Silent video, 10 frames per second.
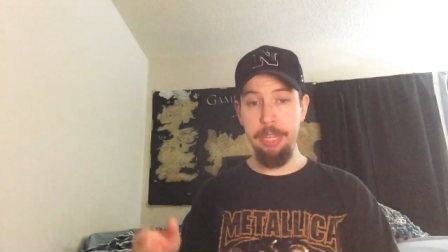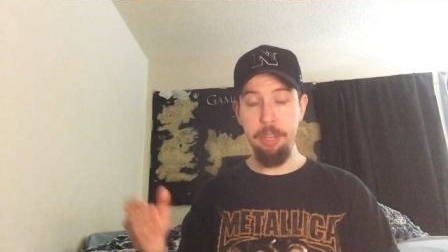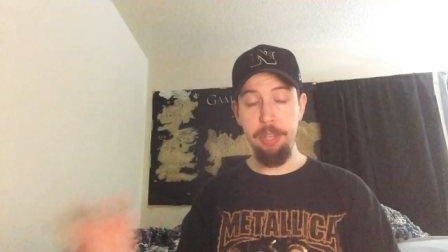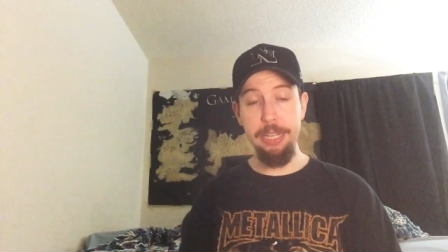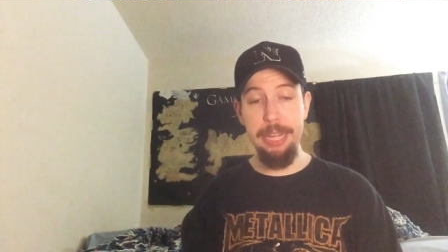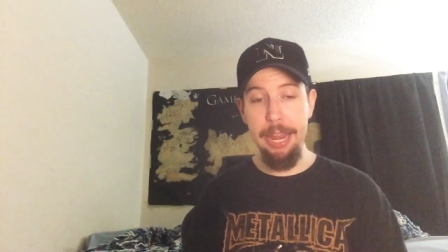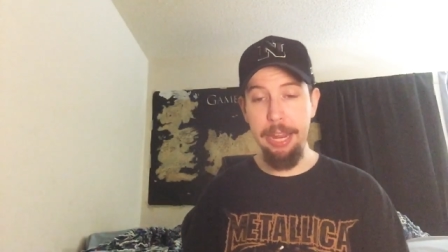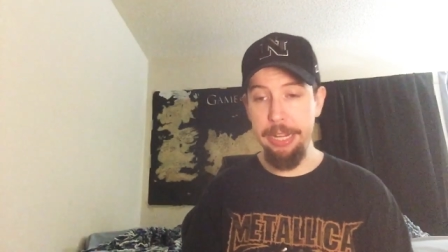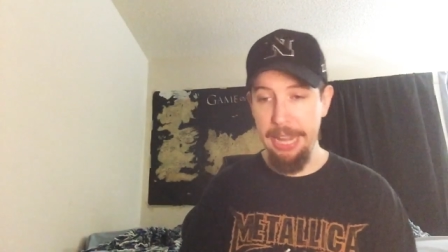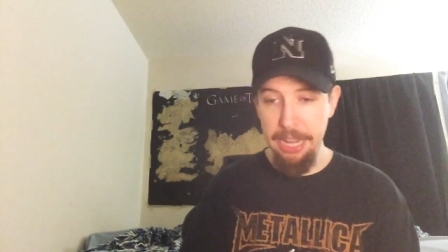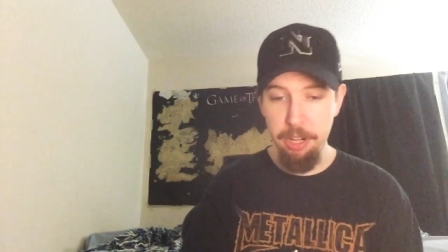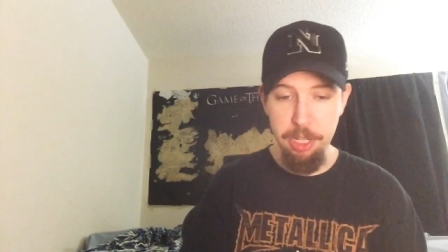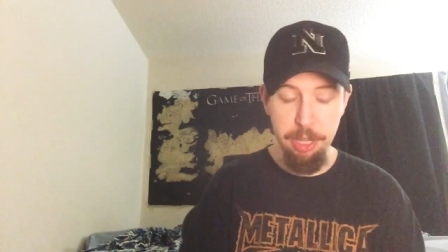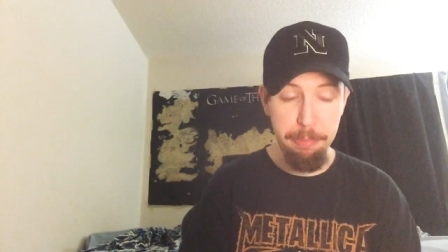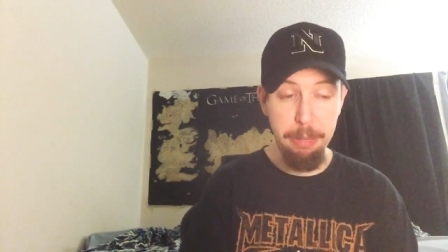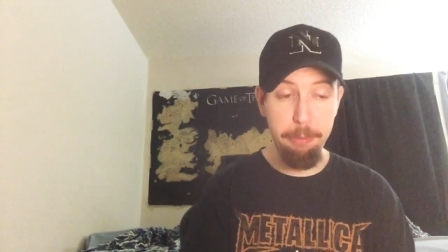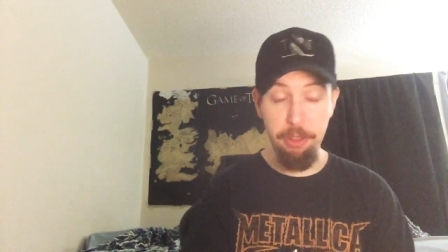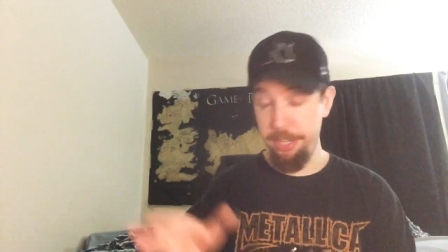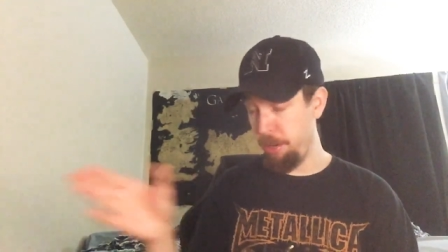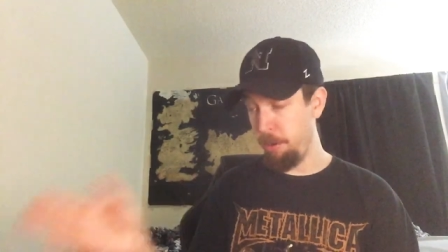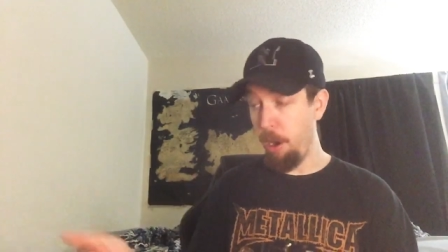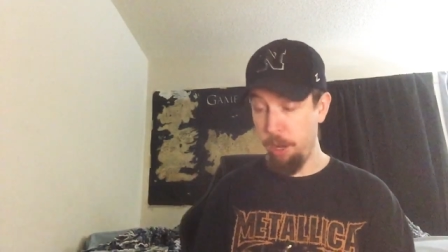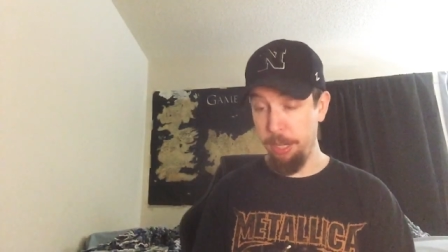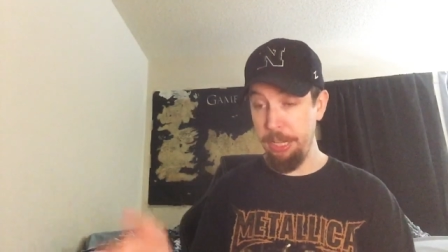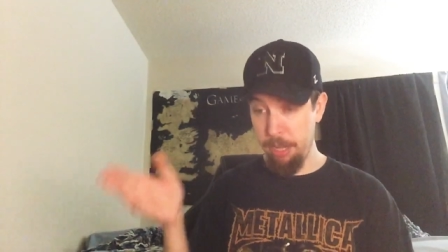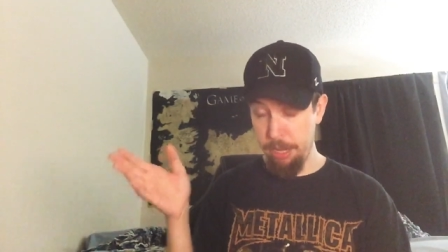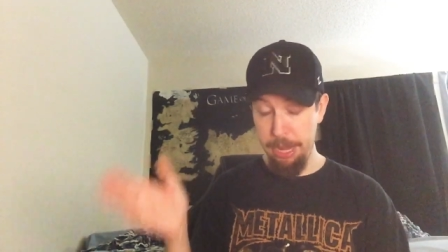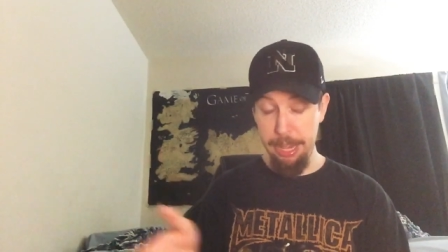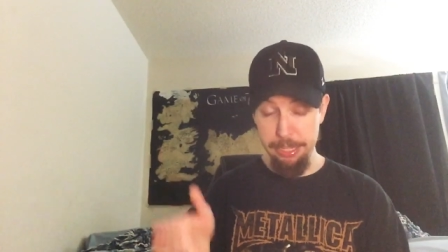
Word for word: you can cater to the people that you're all, uh,